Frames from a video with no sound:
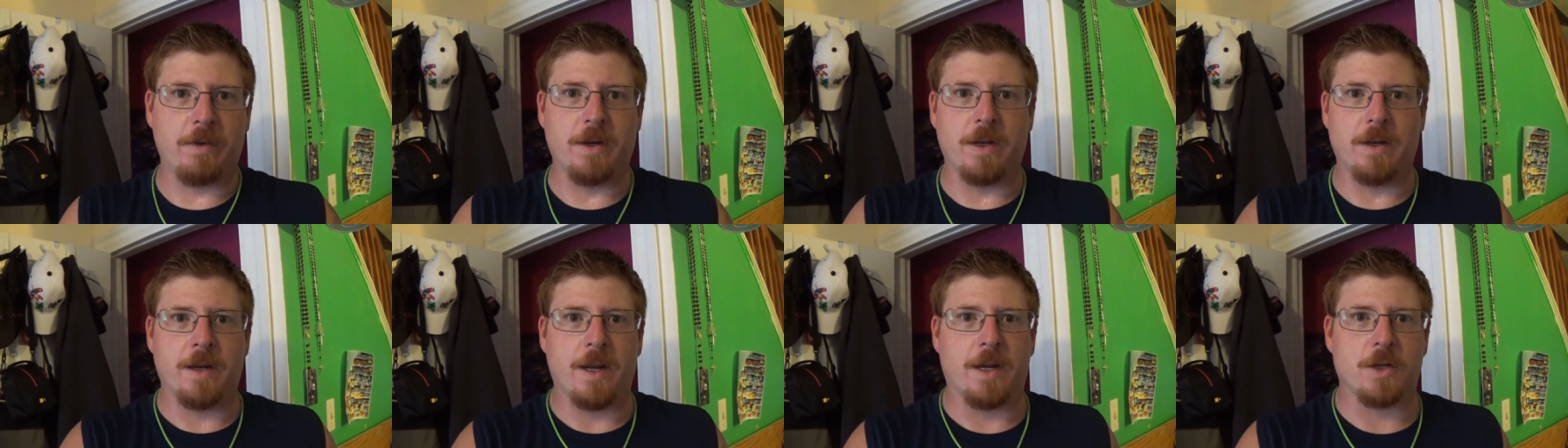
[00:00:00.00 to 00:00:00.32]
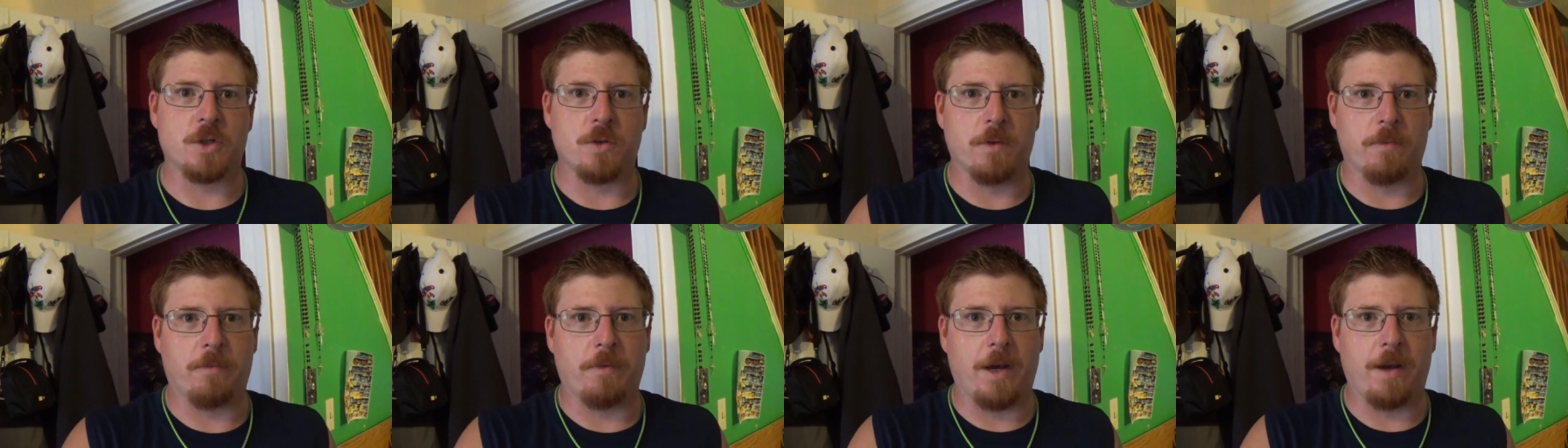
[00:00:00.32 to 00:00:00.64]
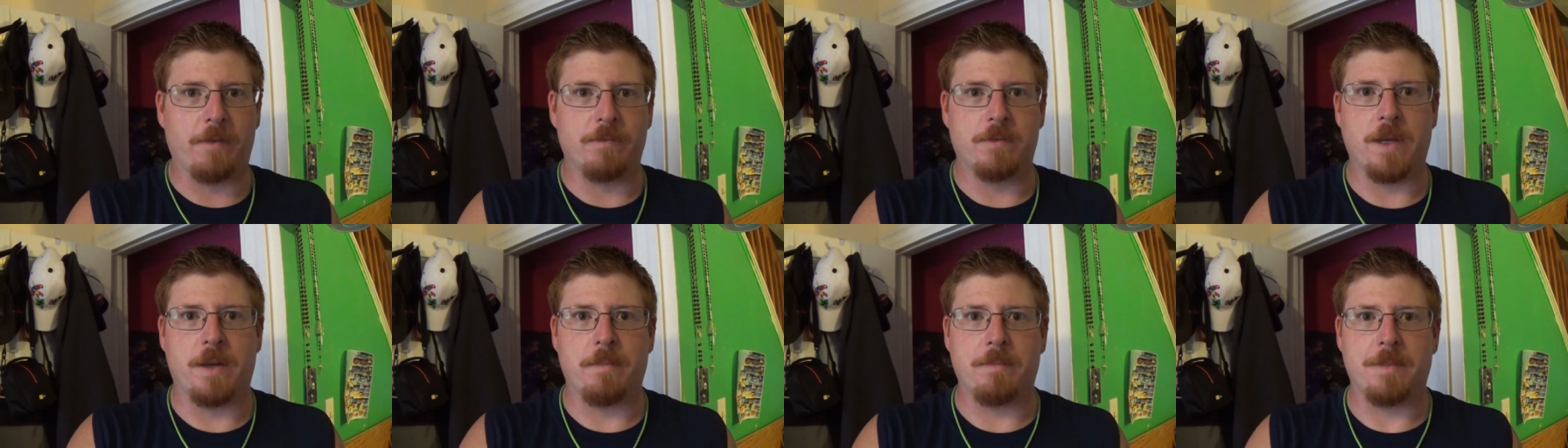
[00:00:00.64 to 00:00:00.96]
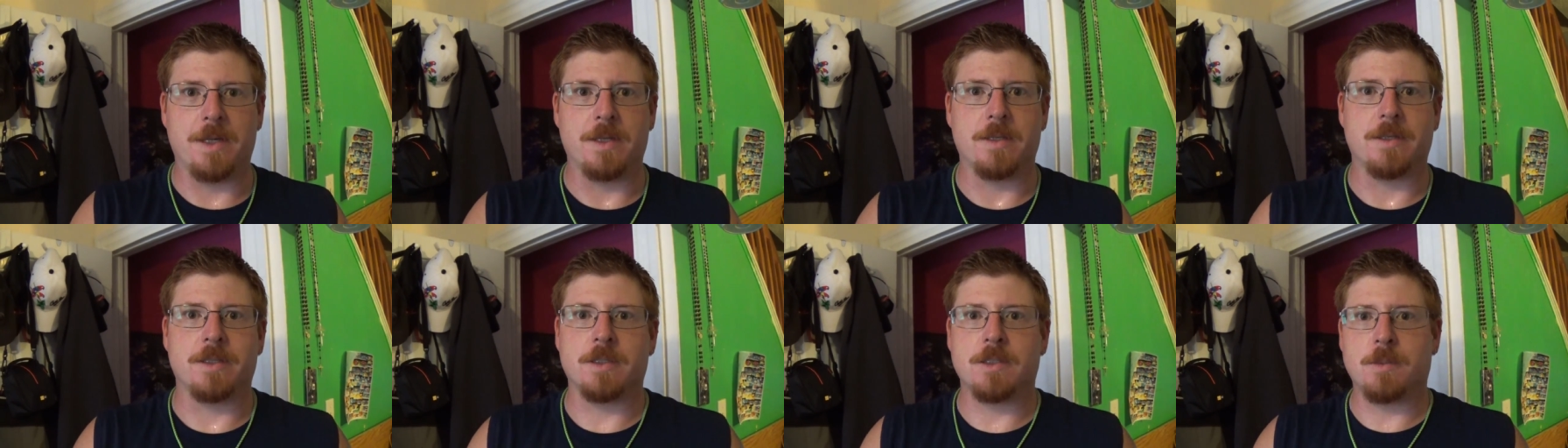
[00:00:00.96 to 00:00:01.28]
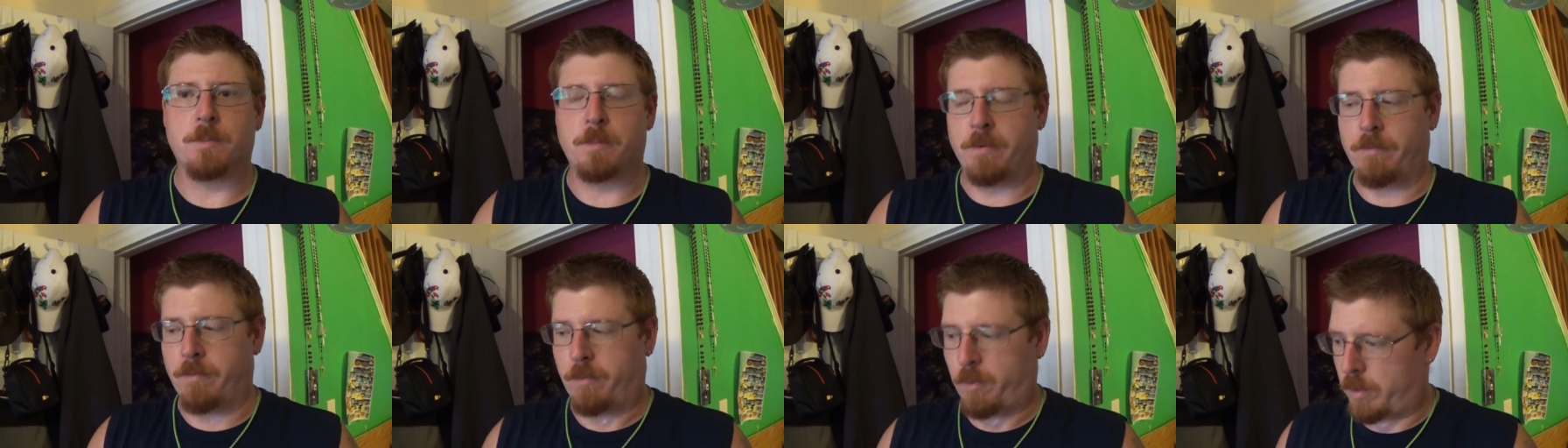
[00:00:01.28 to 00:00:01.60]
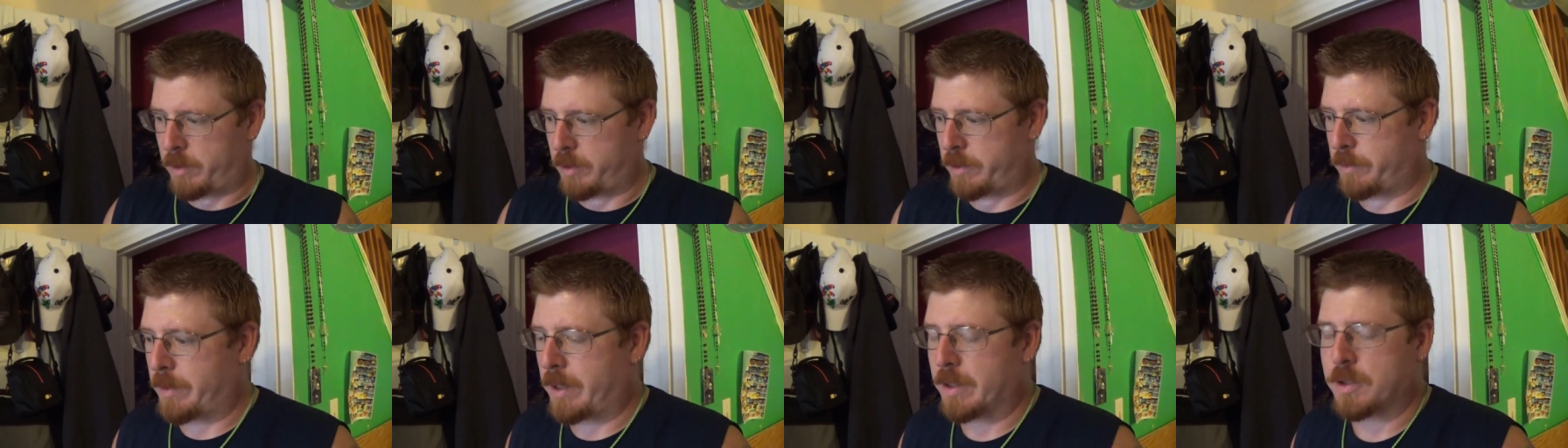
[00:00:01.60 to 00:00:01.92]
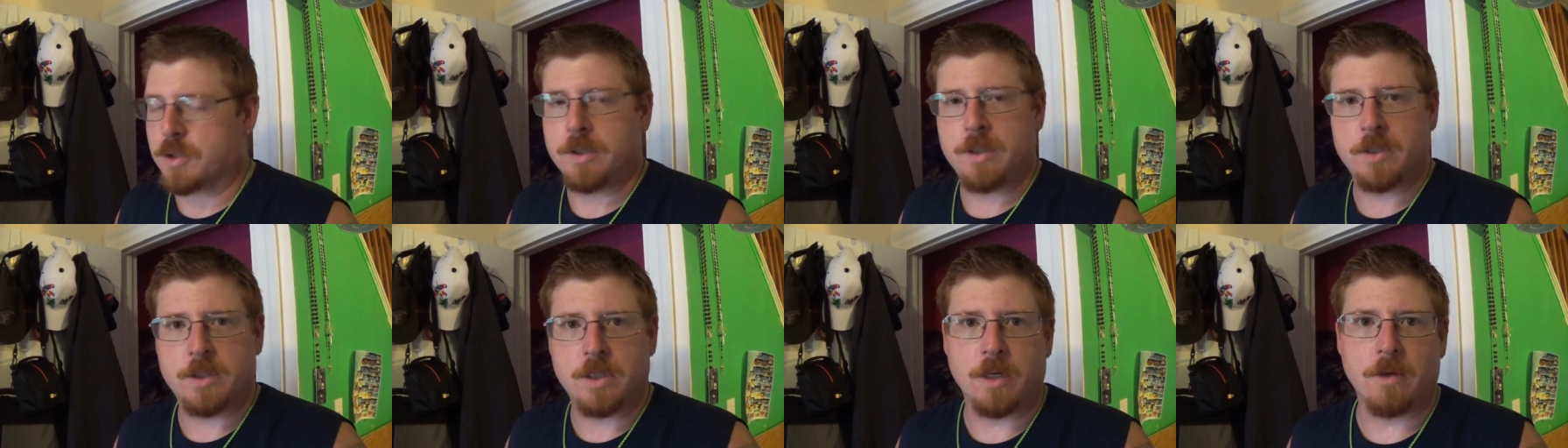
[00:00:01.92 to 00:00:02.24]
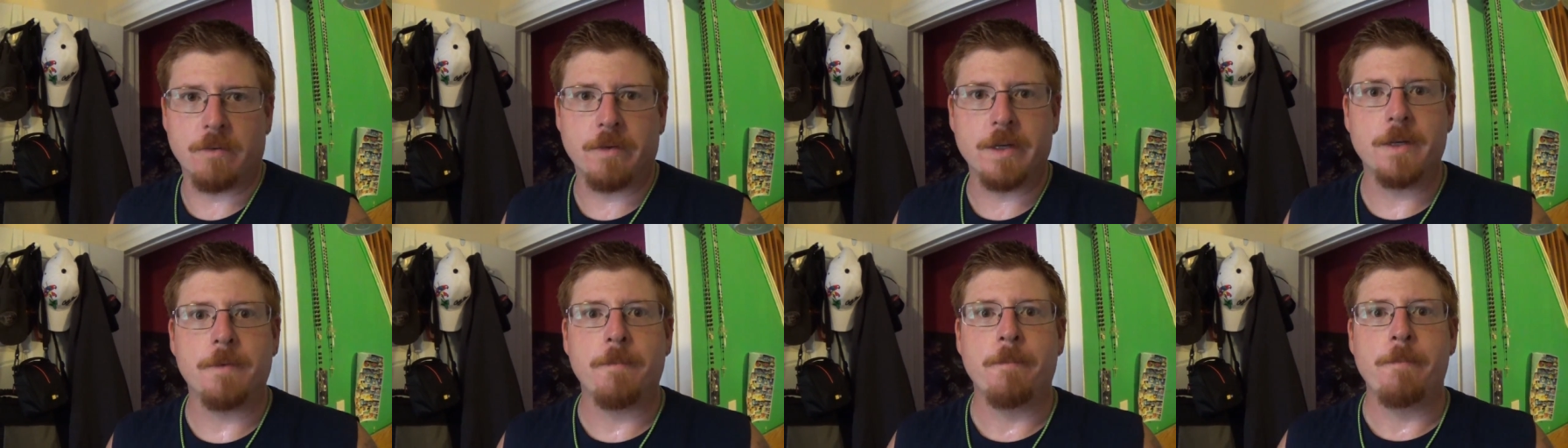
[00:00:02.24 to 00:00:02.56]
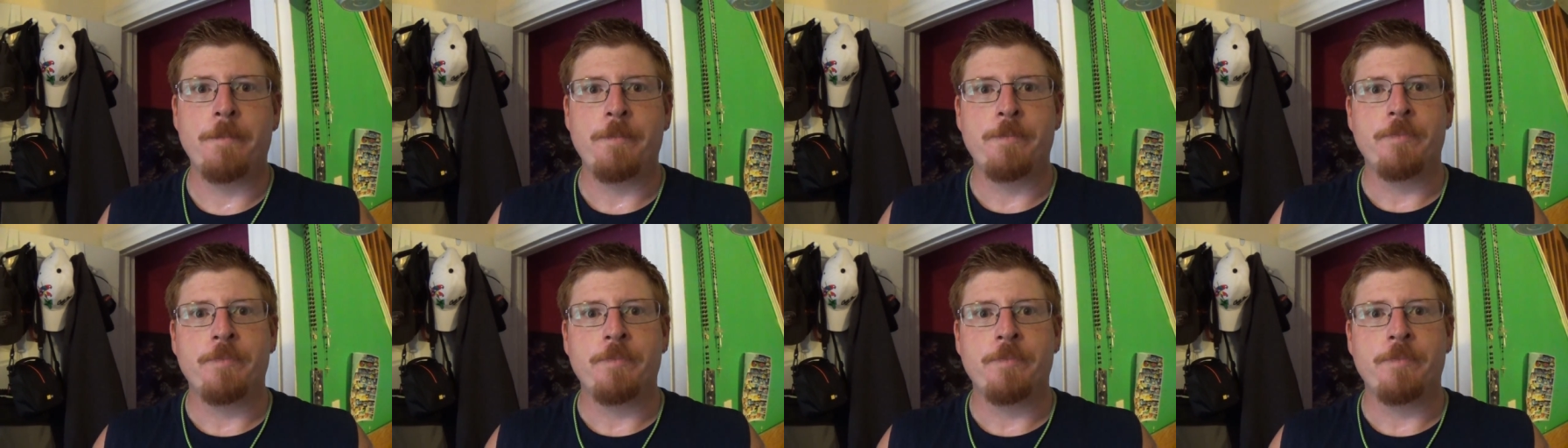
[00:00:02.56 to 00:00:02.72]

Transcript: give it an extra 5-10 minutes before you actually serve it.